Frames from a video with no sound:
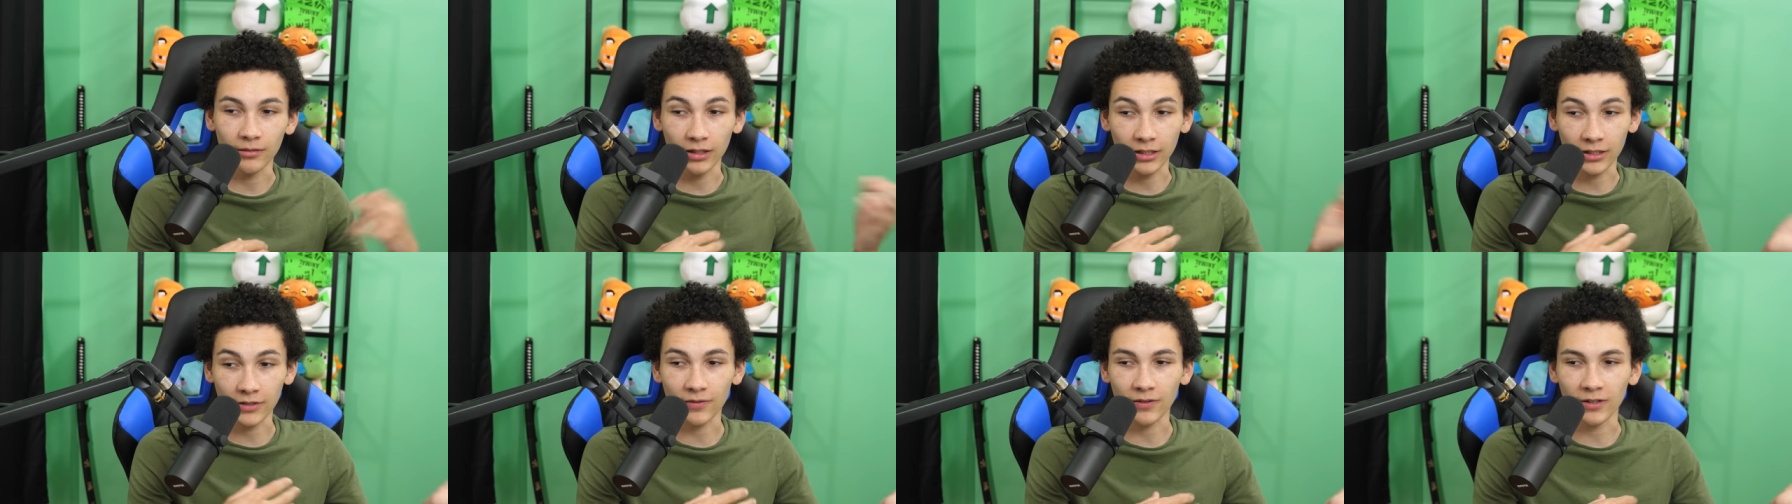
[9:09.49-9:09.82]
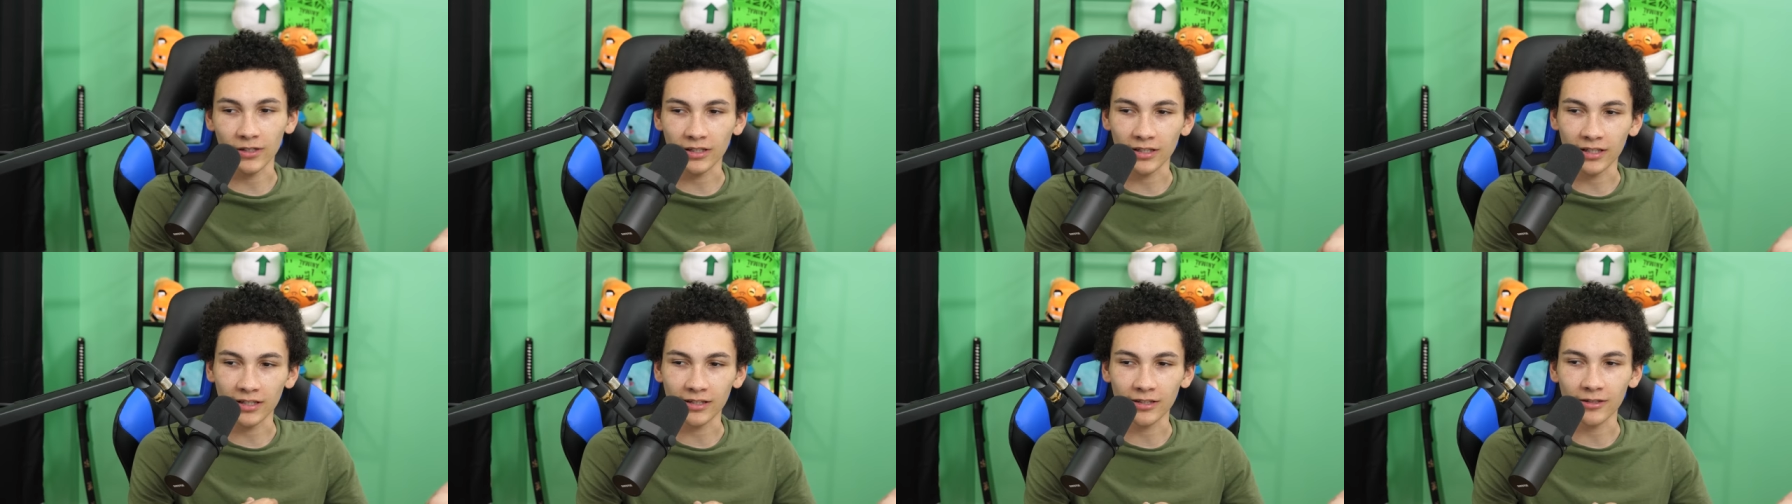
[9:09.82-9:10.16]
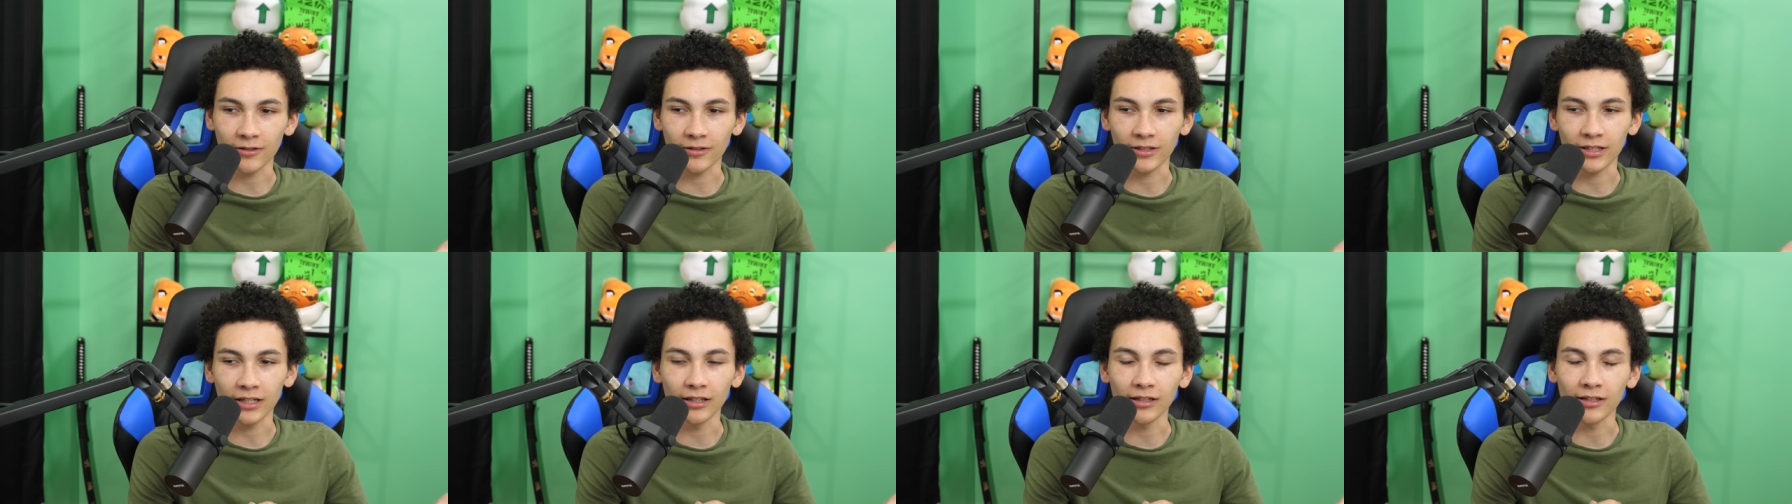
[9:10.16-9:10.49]
as far as they can
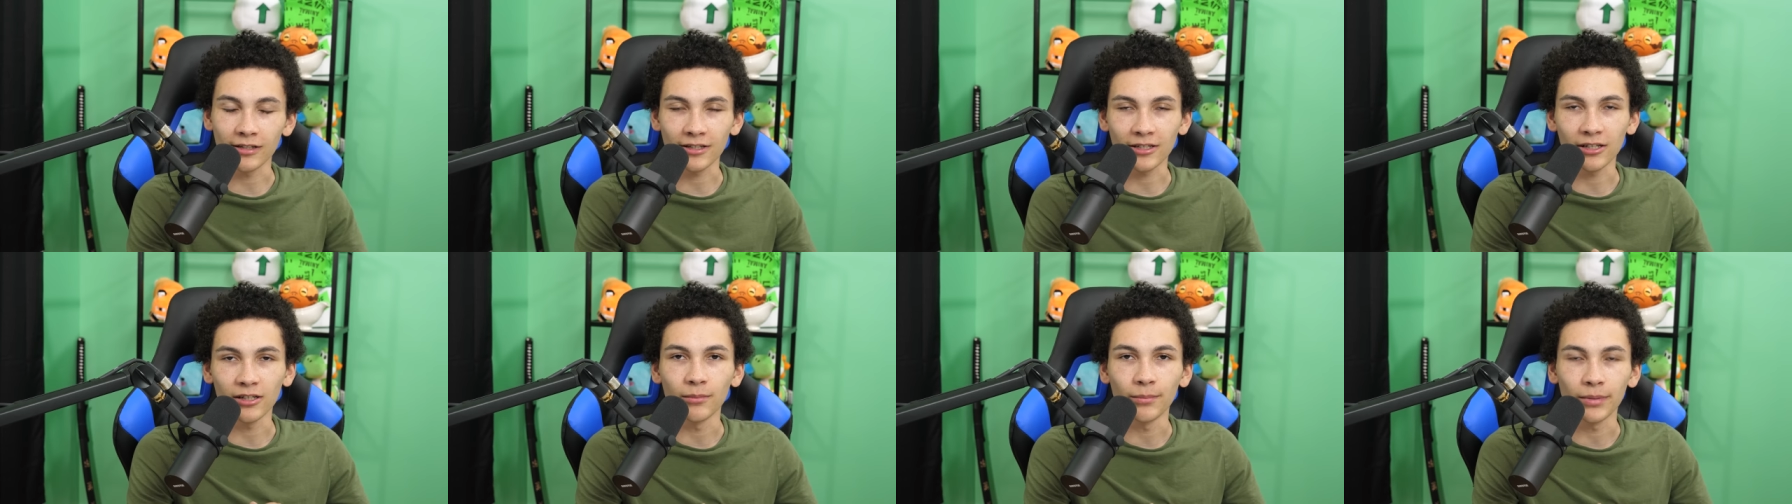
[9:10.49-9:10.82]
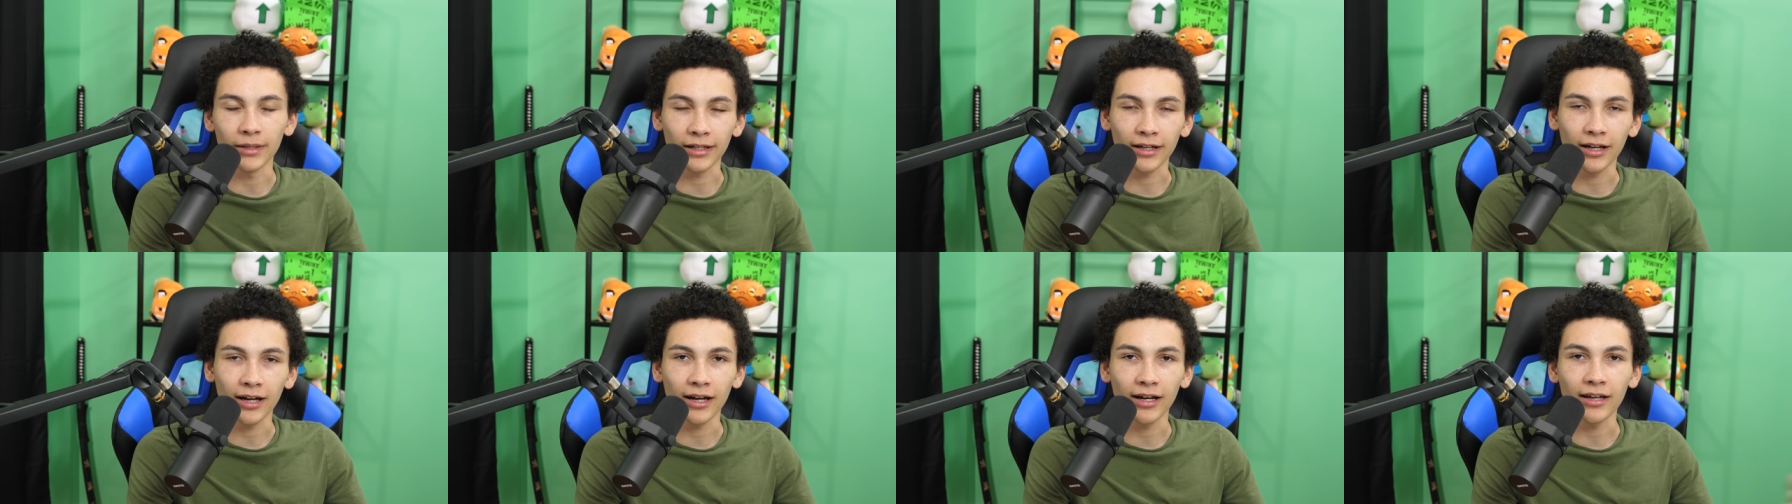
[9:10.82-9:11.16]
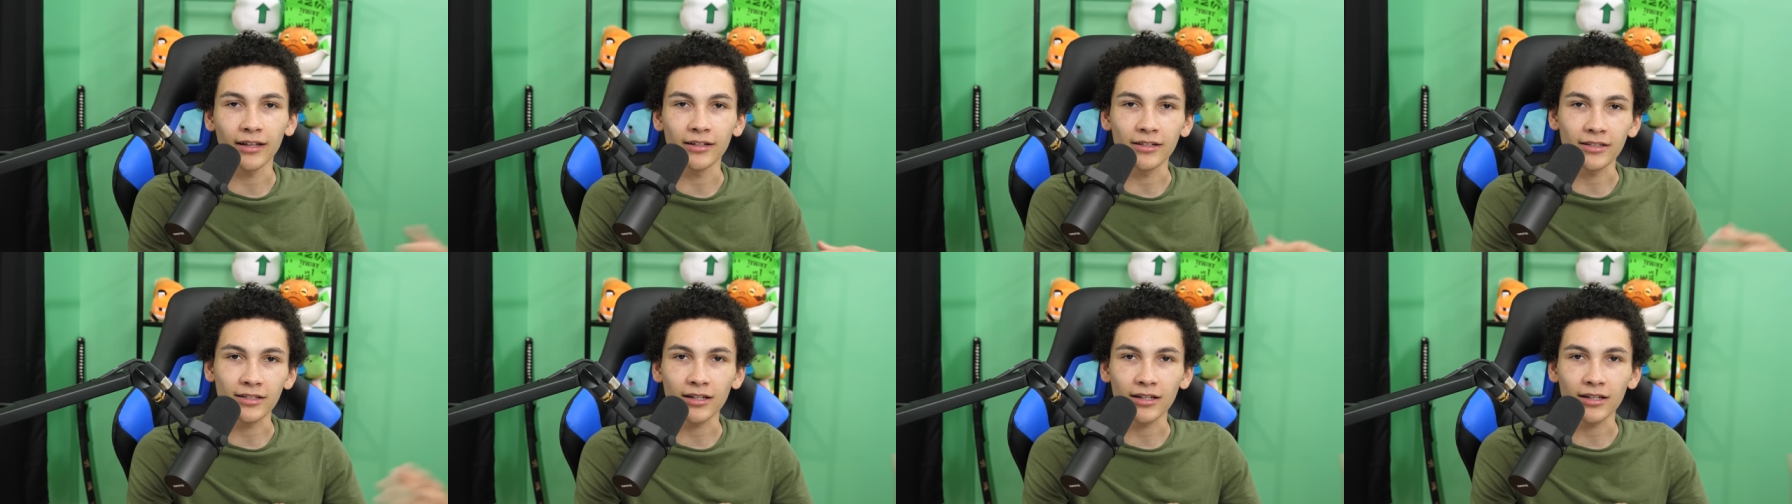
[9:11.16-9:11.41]
still tell, it's all benign.